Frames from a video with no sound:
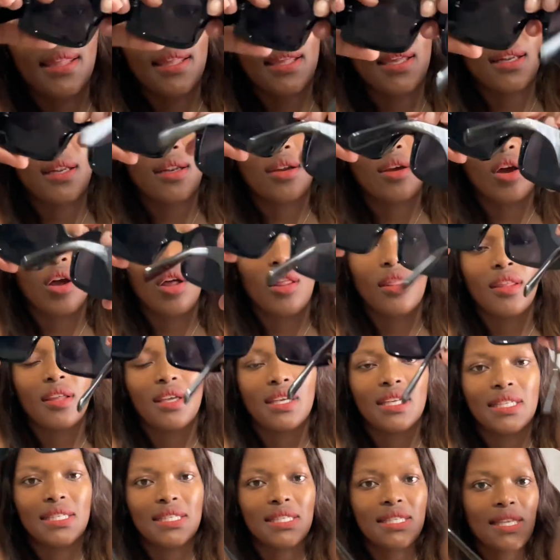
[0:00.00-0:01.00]
then on the
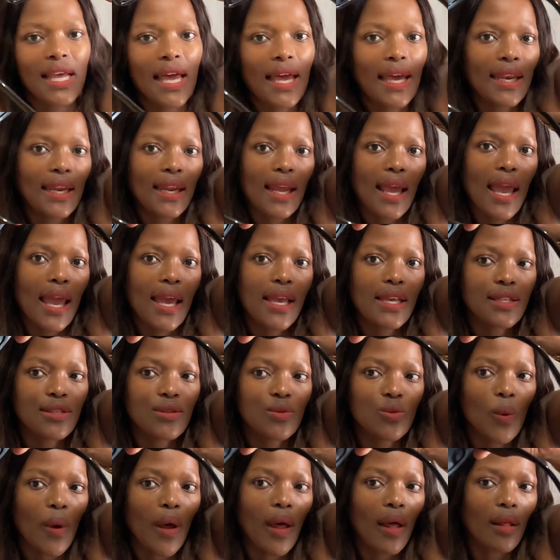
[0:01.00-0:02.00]
inside as
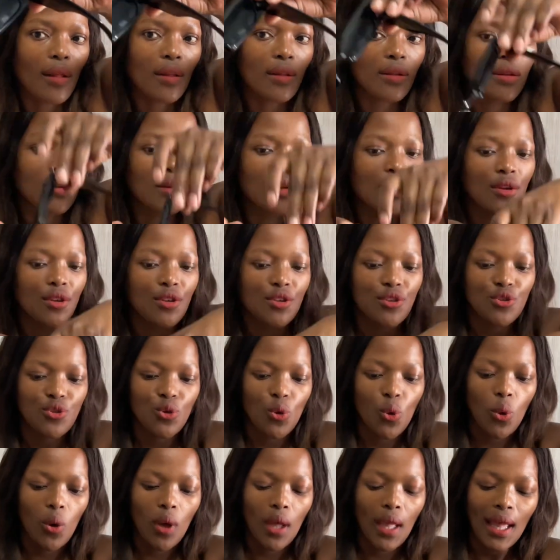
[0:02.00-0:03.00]
well
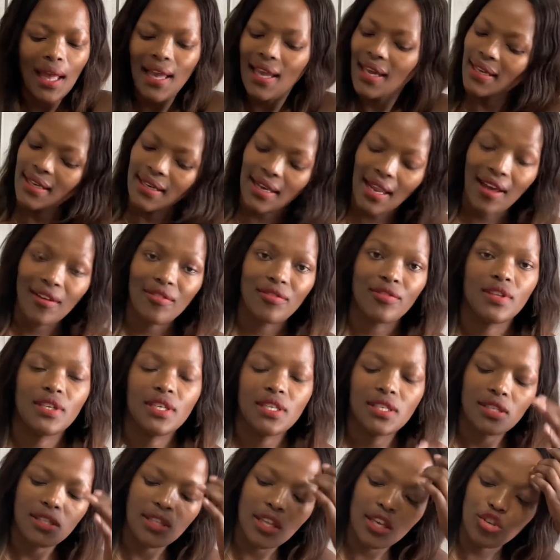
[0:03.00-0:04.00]
so i love
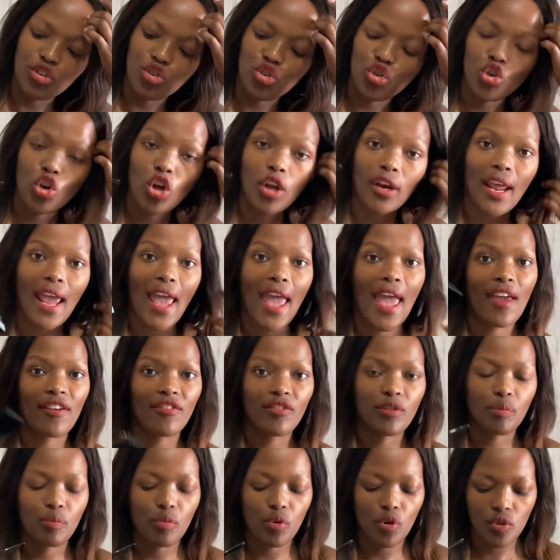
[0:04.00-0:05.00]
these they do not have a
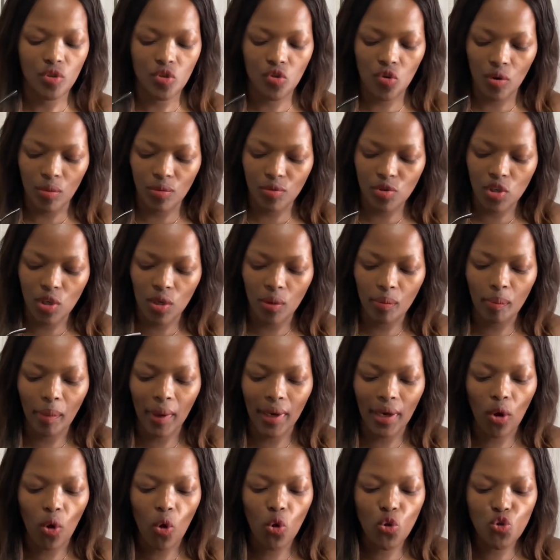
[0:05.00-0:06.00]
prescription but
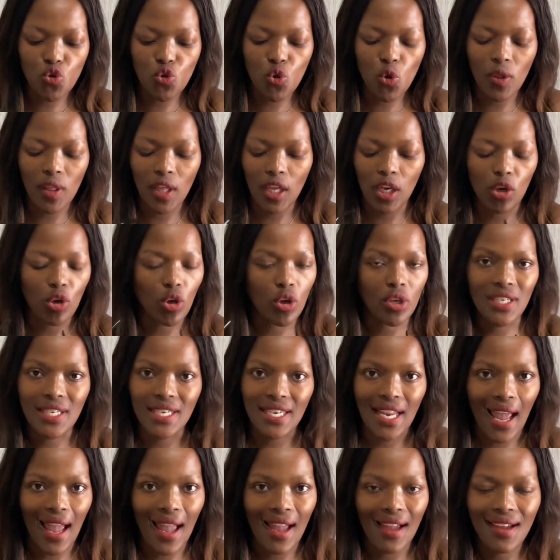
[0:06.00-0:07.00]
also they're not
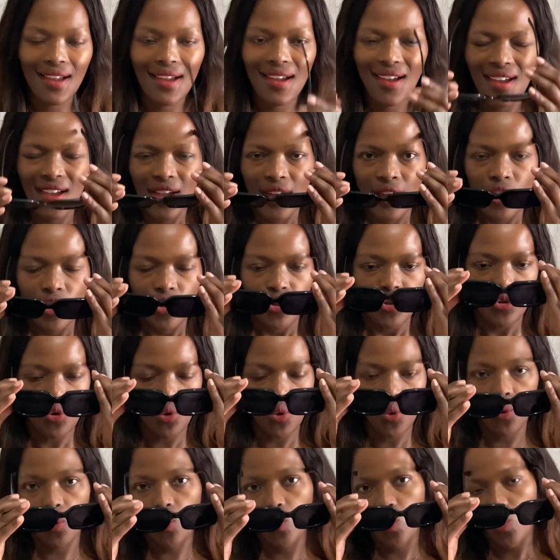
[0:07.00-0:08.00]
dark
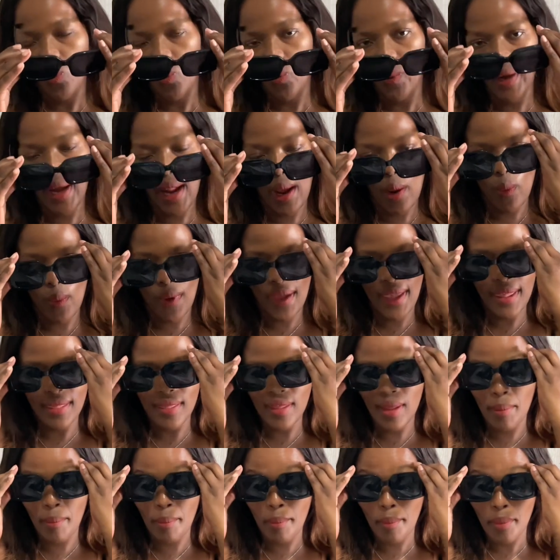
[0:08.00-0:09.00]
so when i wear
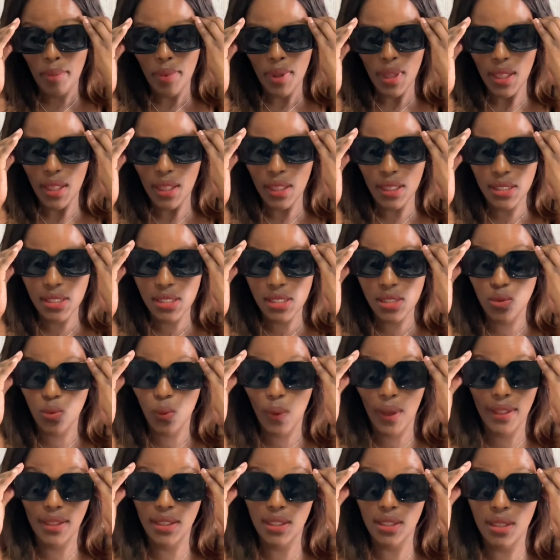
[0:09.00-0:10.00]
them this is
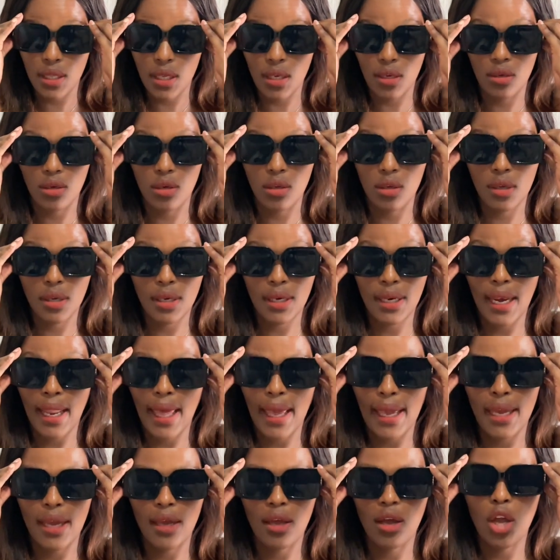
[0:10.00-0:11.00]
what they look
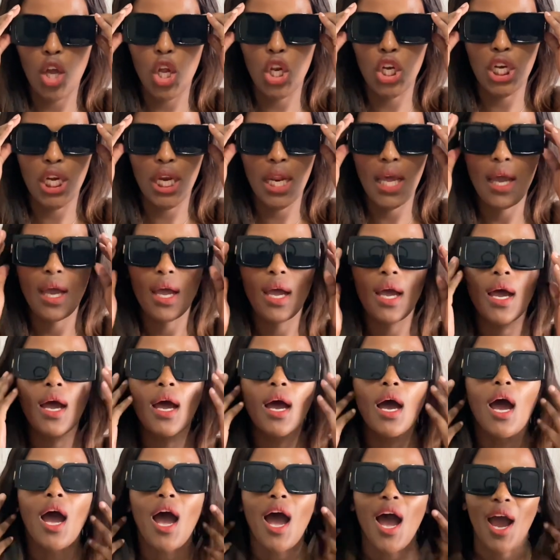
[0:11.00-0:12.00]
like on
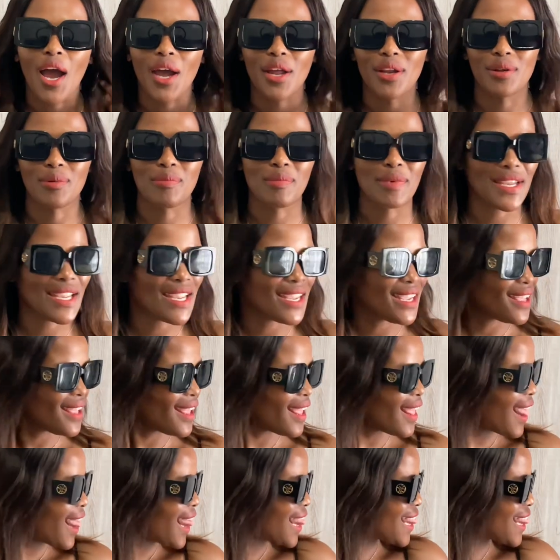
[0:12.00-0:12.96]
on me